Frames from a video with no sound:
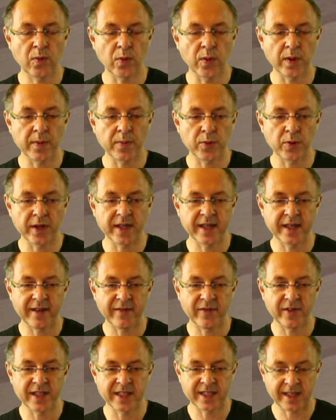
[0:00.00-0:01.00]
we print
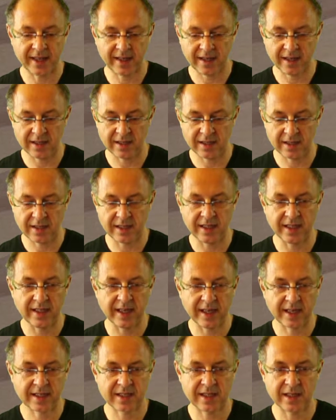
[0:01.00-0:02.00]
every second the
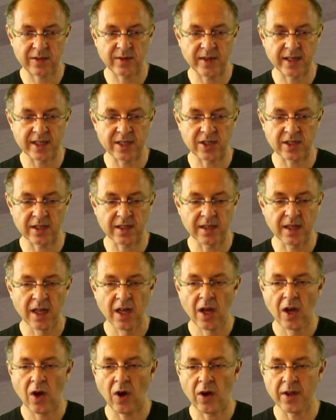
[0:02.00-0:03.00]
acceleration
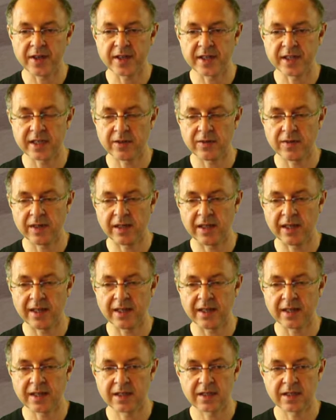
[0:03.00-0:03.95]
on the serial line.